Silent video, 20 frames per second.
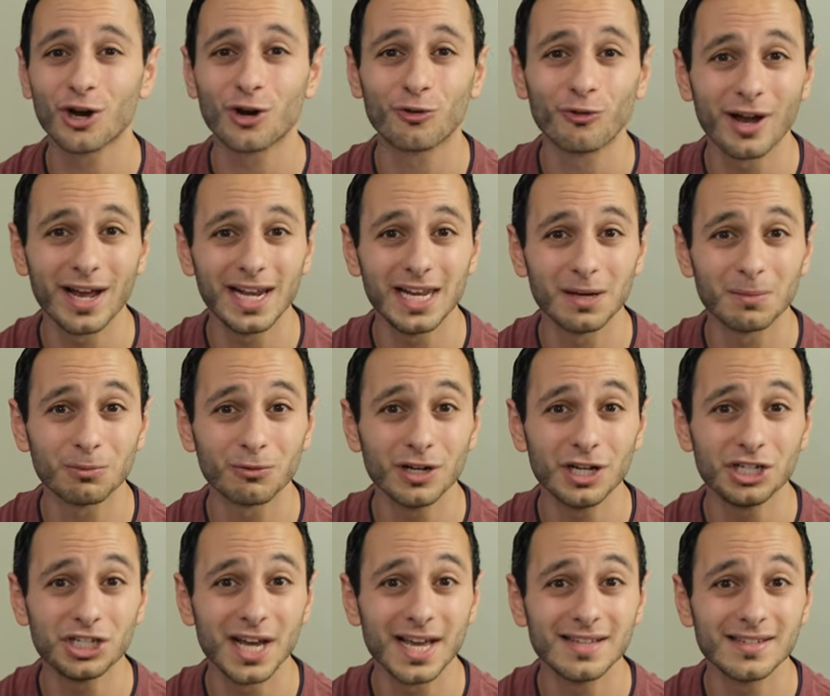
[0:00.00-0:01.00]
greatly
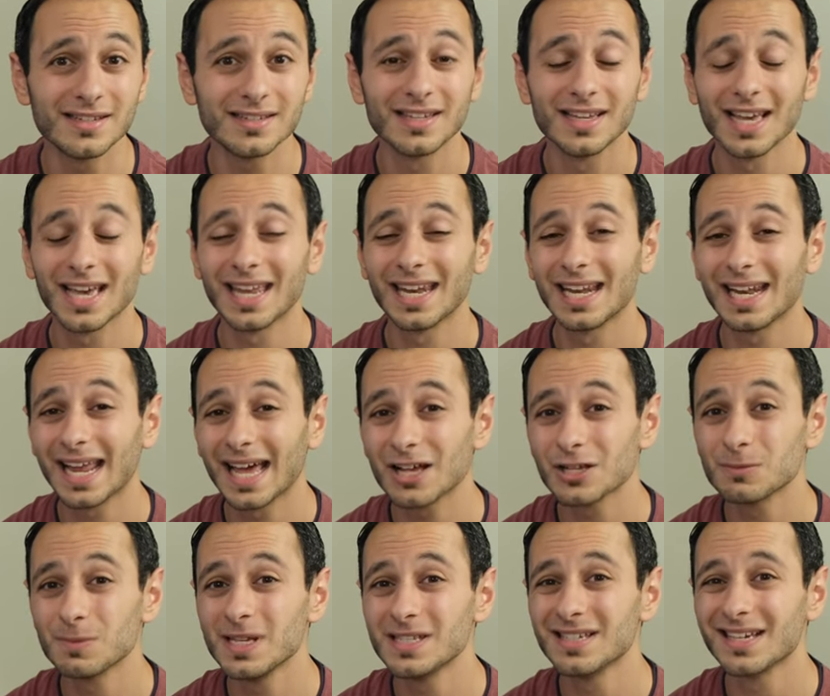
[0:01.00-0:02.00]
appreciated and
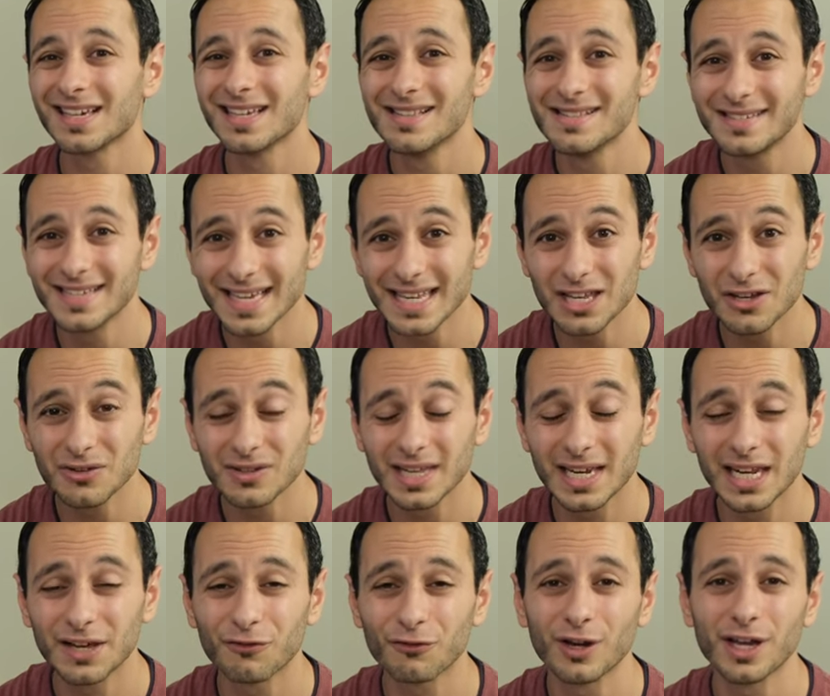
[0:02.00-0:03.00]
allows me to continue
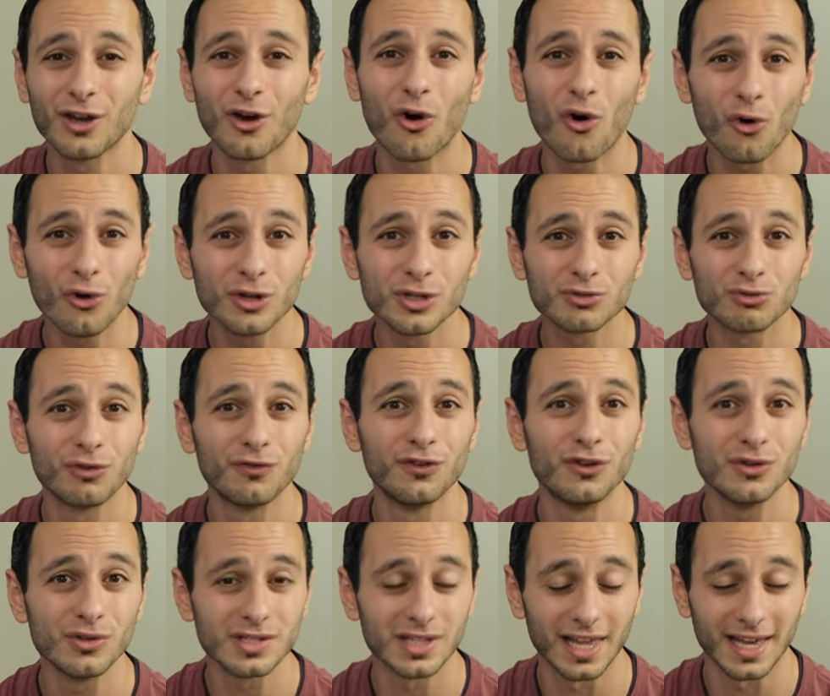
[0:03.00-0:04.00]
delivering honest
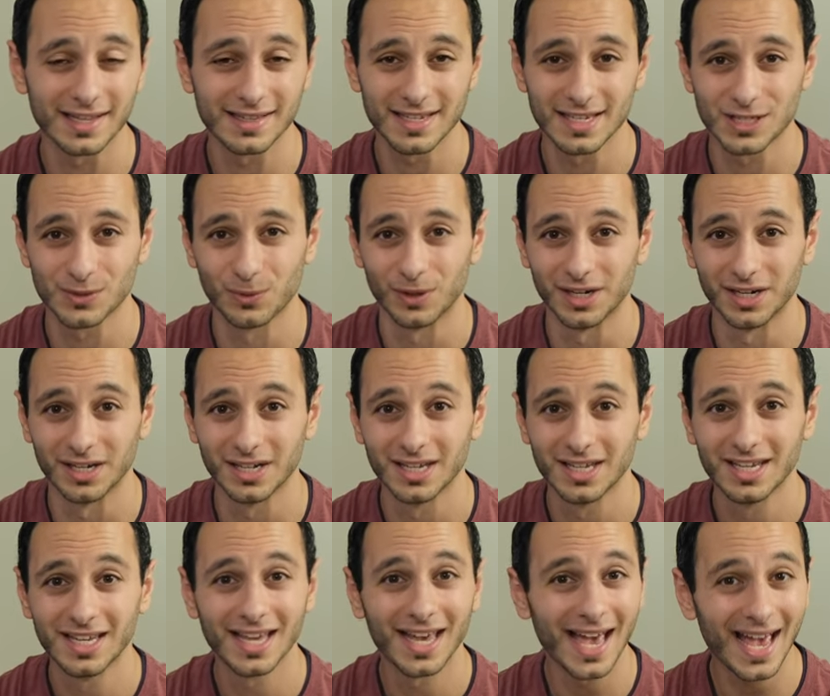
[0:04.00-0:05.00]
reviews like this one.
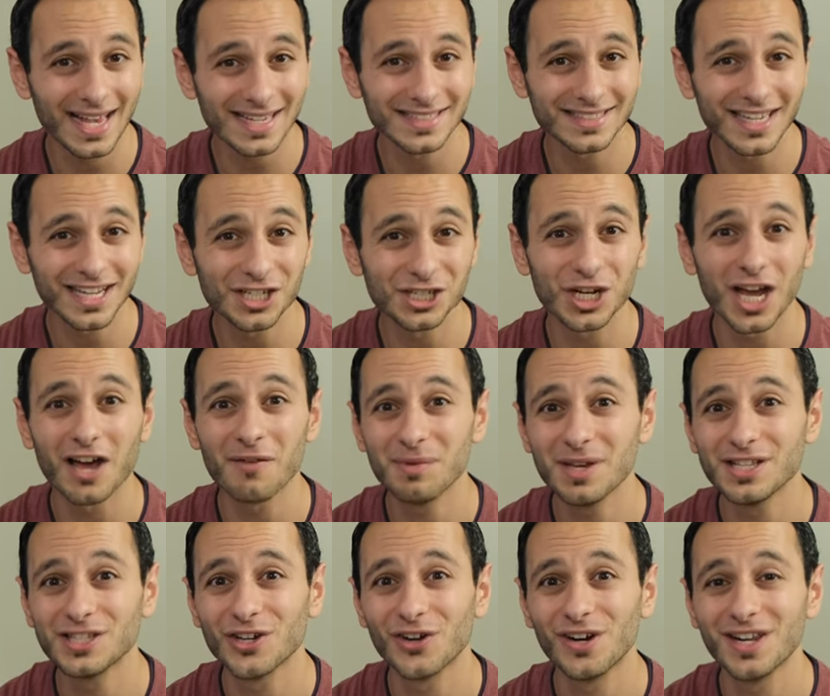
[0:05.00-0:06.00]
As such, I've
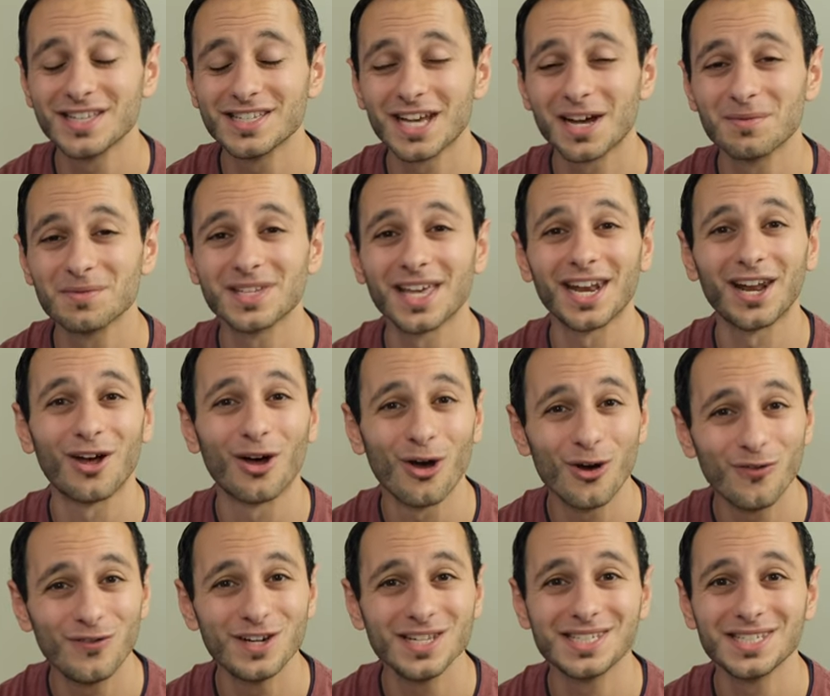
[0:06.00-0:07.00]
been totally dubbed and I'll
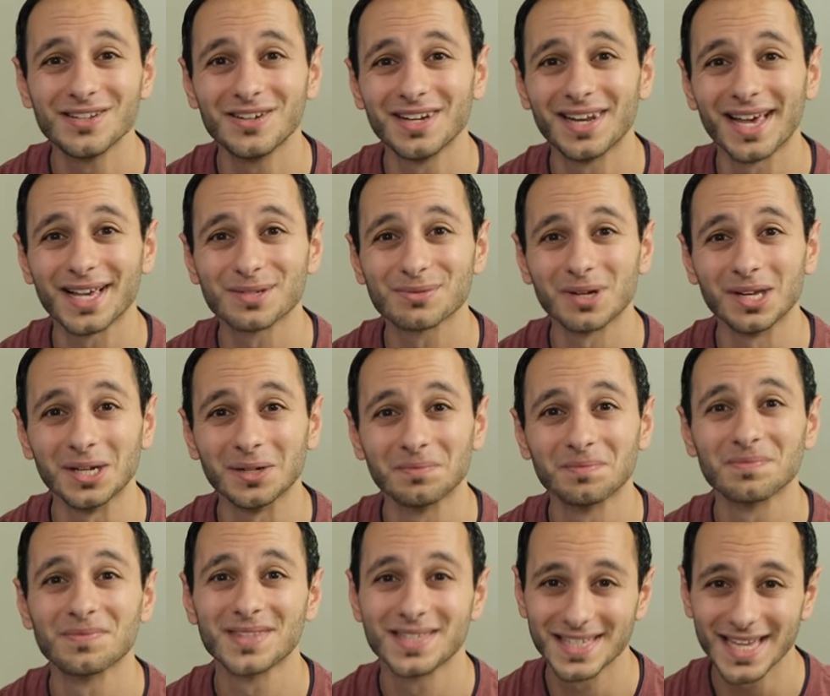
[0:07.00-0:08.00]
hopefully see you in the next one.
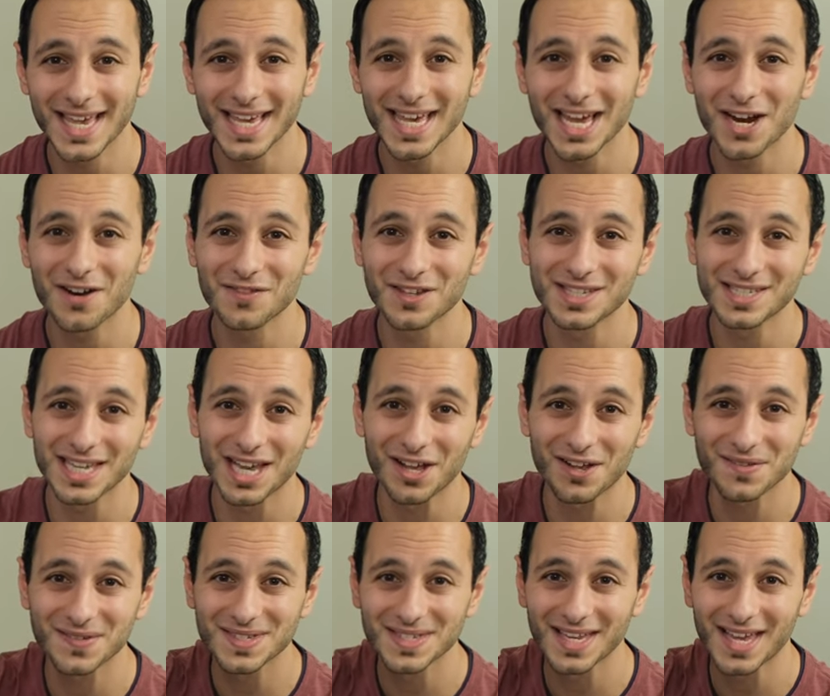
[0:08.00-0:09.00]
Take care of
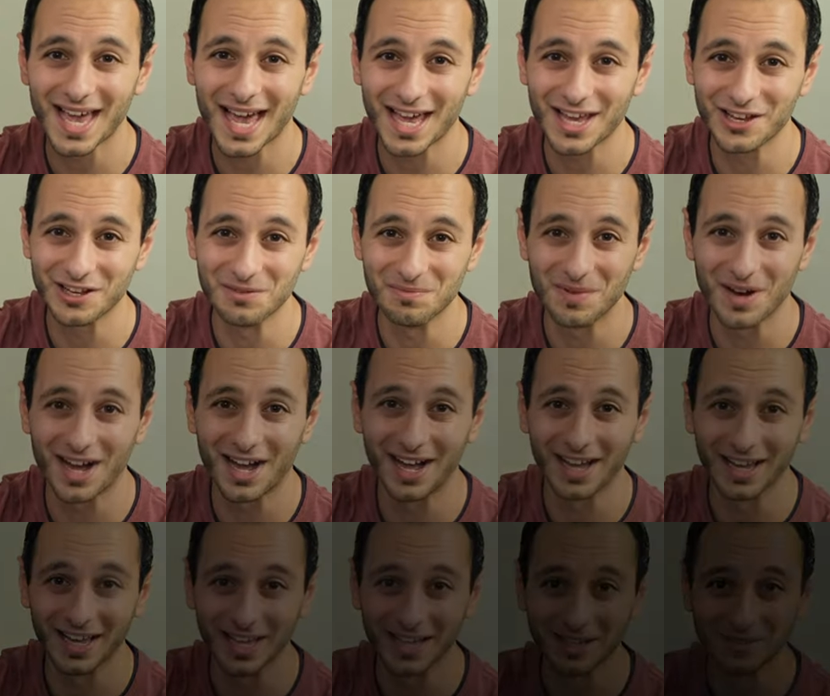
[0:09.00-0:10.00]
yourselves and
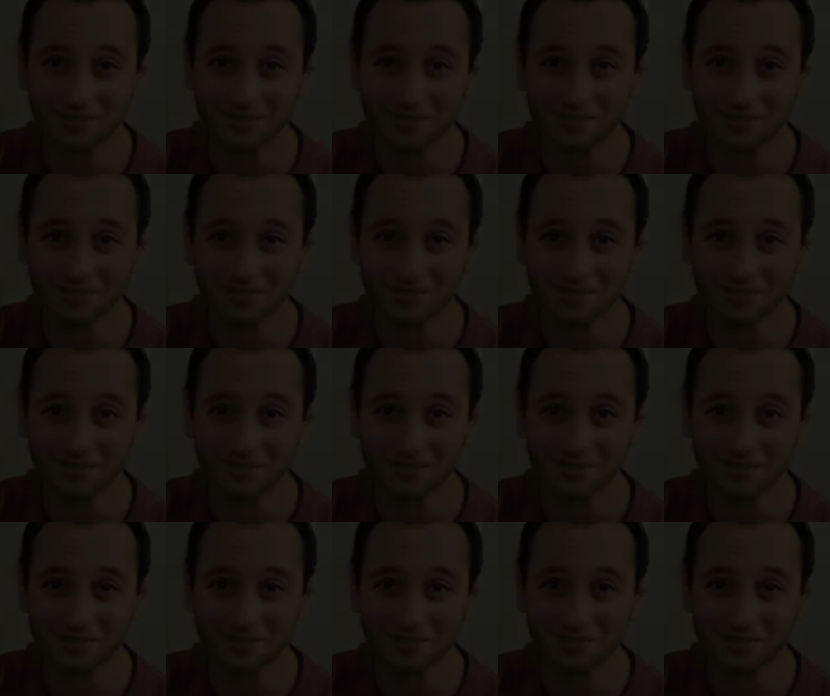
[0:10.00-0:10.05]
goodbye.